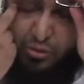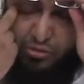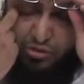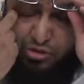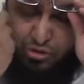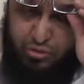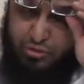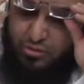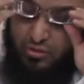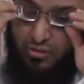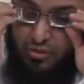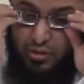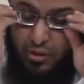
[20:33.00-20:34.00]
true
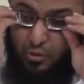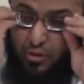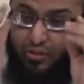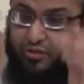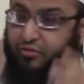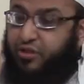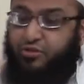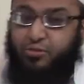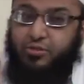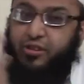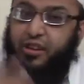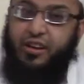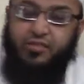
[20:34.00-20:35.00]
the words of
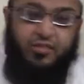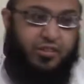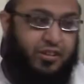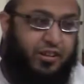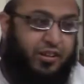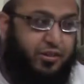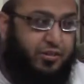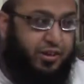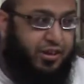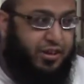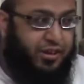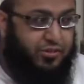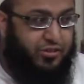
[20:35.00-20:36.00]
Rasulullah sallallahu
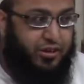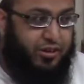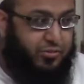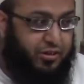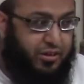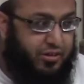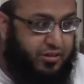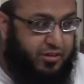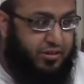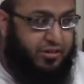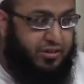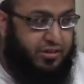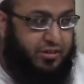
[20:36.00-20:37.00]
alaihi wasallam are.
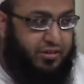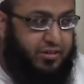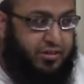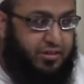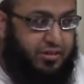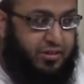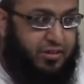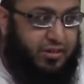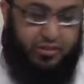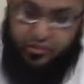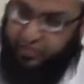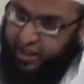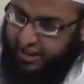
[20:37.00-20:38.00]

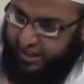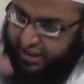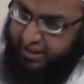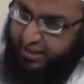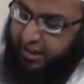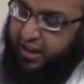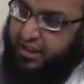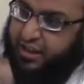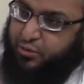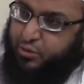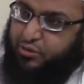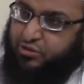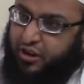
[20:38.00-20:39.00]
It's a very lengthy hadith.
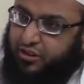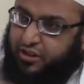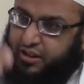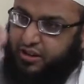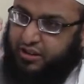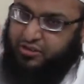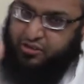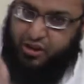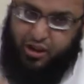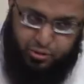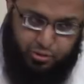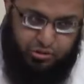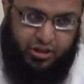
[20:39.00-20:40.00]
When you start reading the
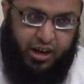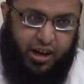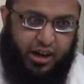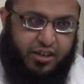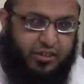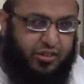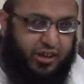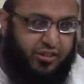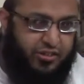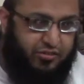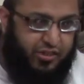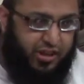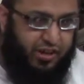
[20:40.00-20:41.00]
Ashratu Sa'ah, the signs
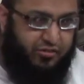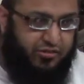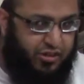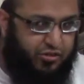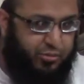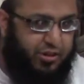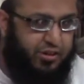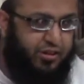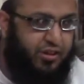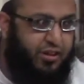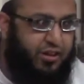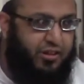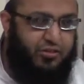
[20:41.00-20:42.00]
of the Day of Judgment,
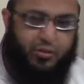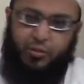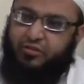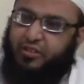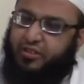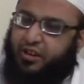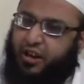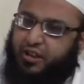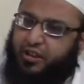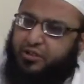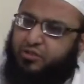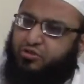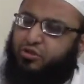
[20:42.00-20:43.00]
some of these
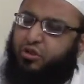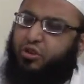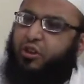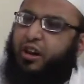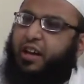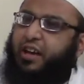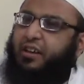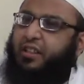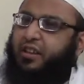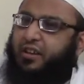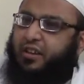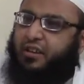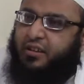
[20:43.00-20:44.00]
hadiths are so lengthy.